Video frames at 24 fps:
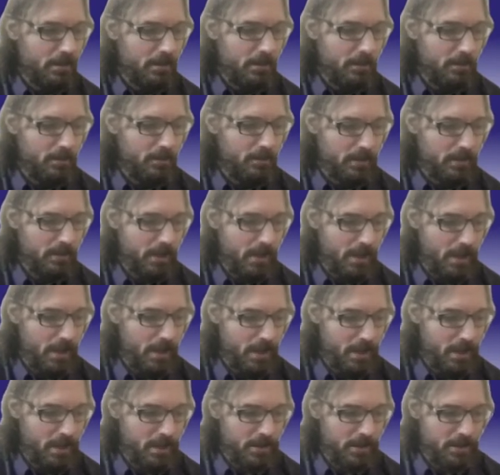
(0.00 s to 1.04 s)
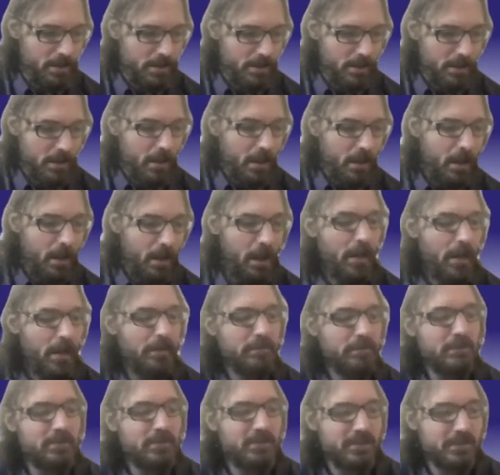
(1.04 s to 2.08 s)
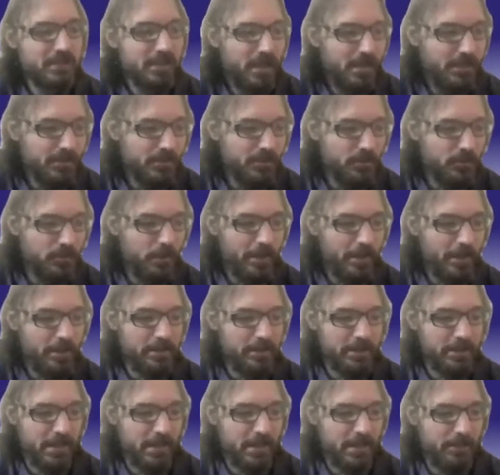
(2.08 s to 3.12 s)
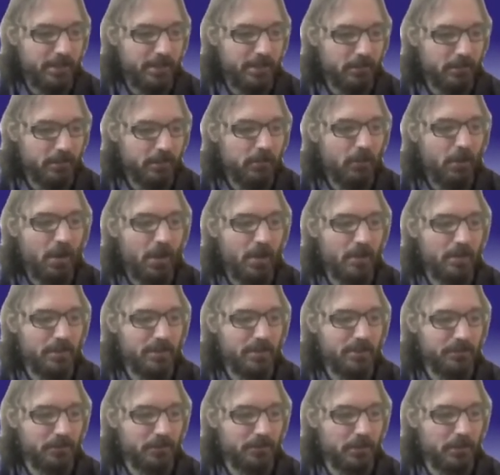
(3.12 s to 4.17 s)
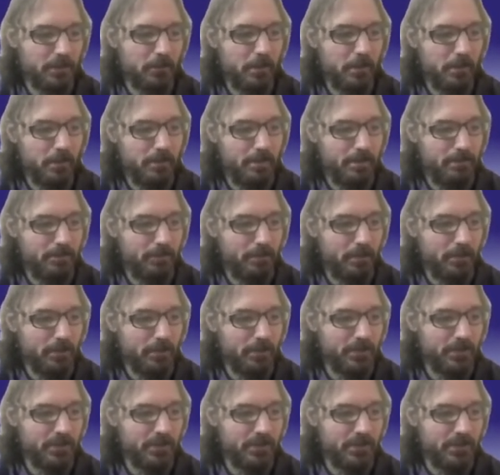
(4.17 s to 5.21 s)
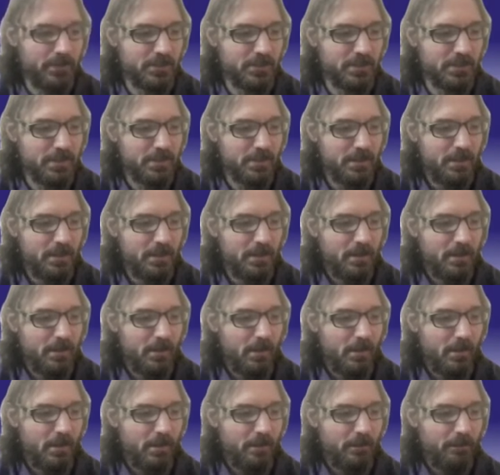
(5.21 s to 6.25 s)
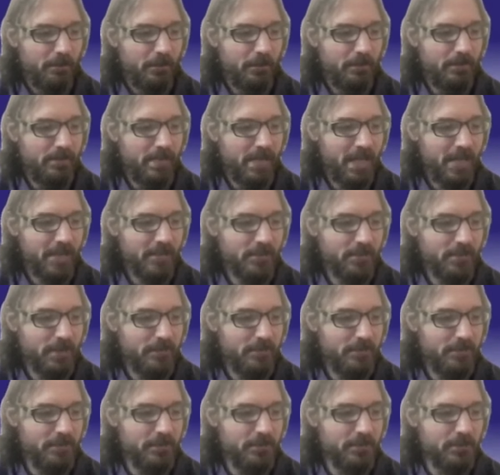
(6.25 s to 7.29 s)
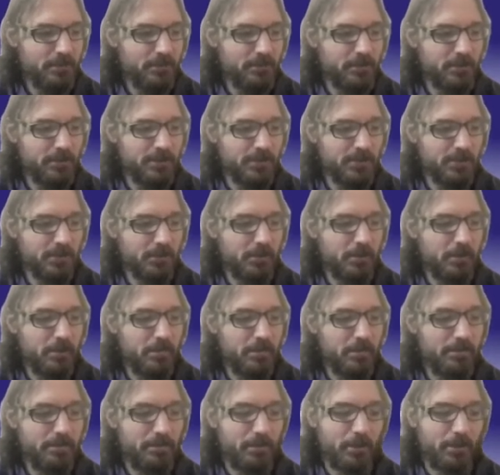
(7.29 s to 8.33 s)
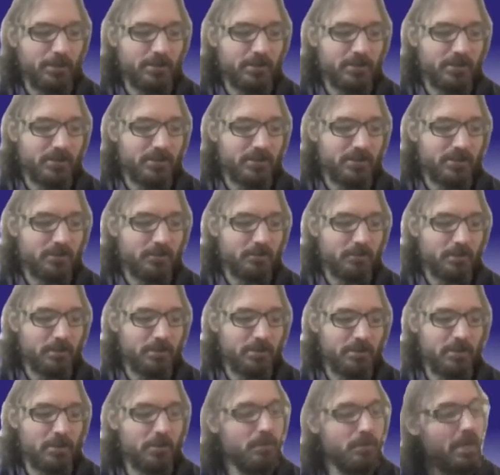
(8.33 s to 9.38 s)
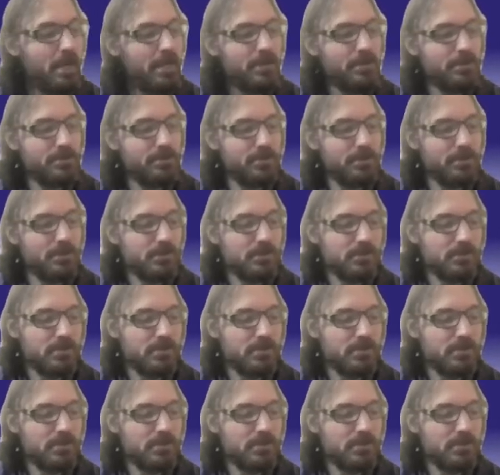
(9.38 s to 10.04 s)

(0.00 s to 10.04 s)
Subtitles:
Okay. Discuss record keeping requirements for equipment purchases from tax revenues versus equipment purchased with donations.